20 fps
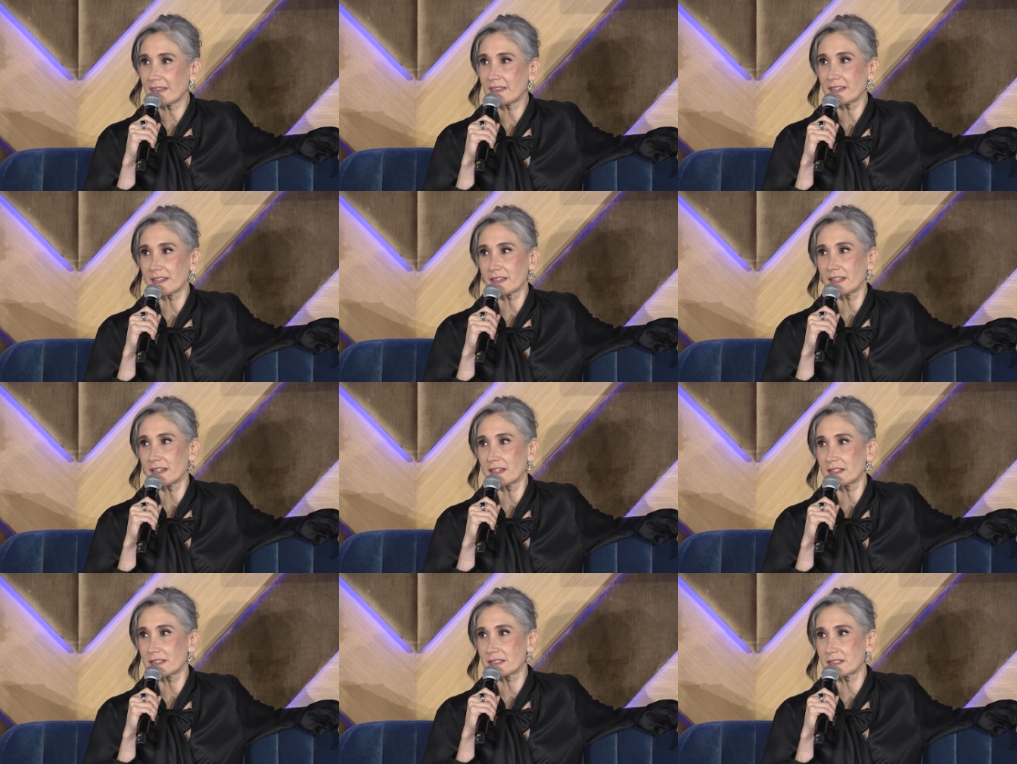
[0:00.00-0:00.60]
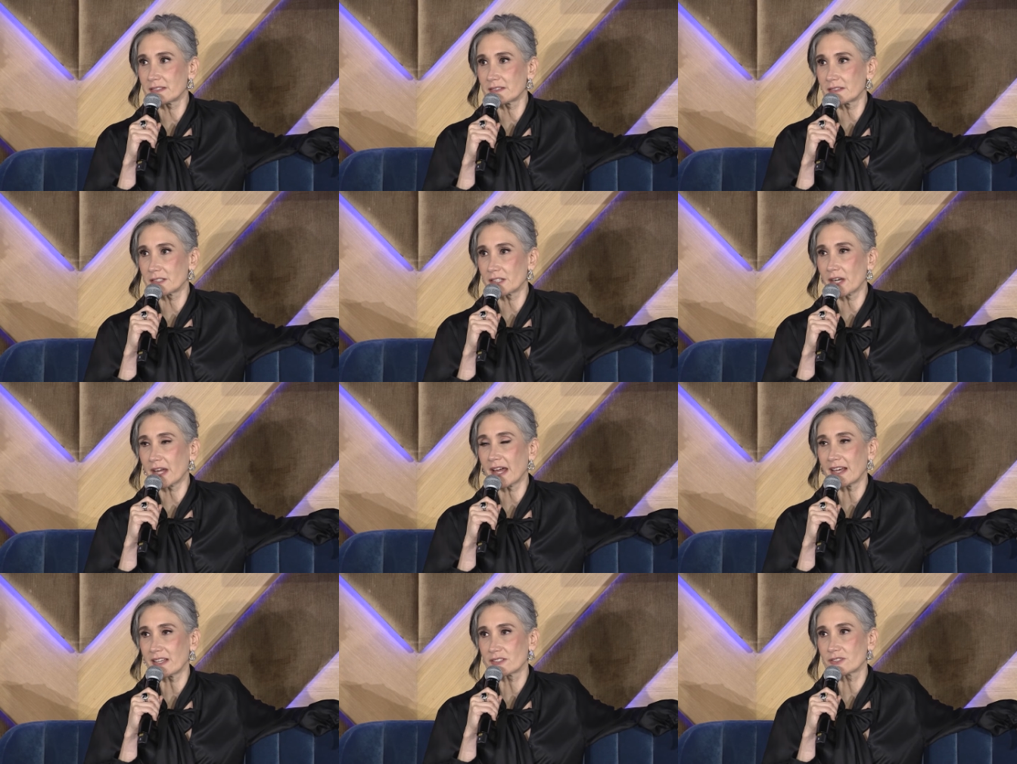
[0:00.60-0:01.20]
think that there
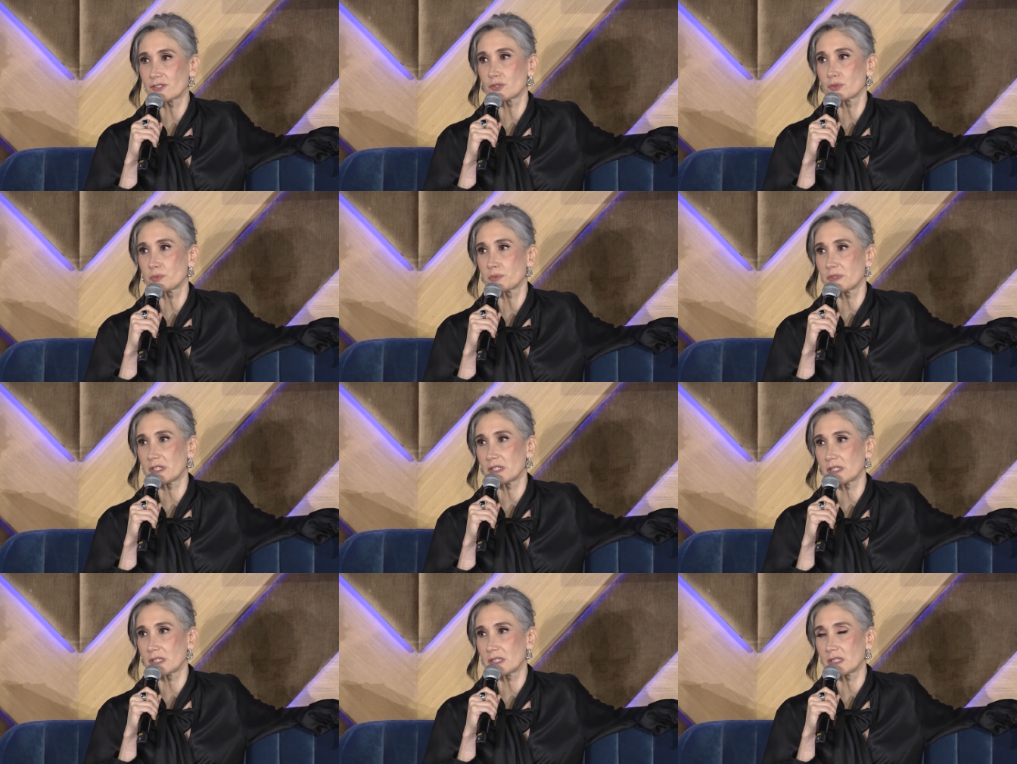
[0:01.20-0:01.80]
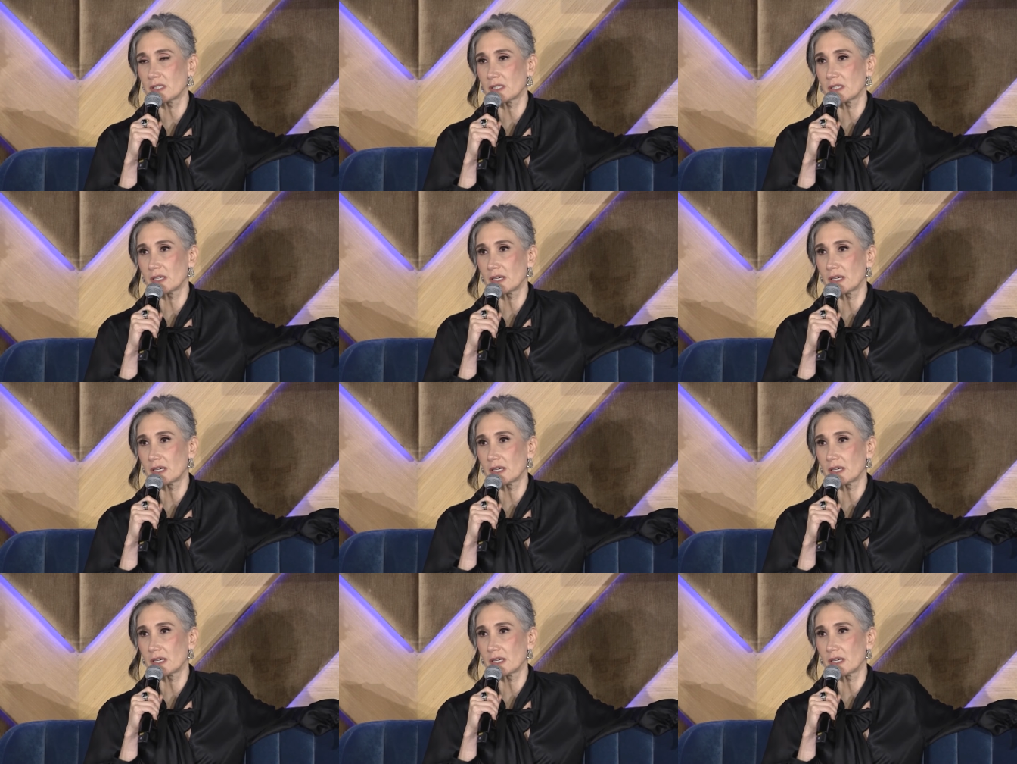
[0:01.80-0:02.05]
has to be,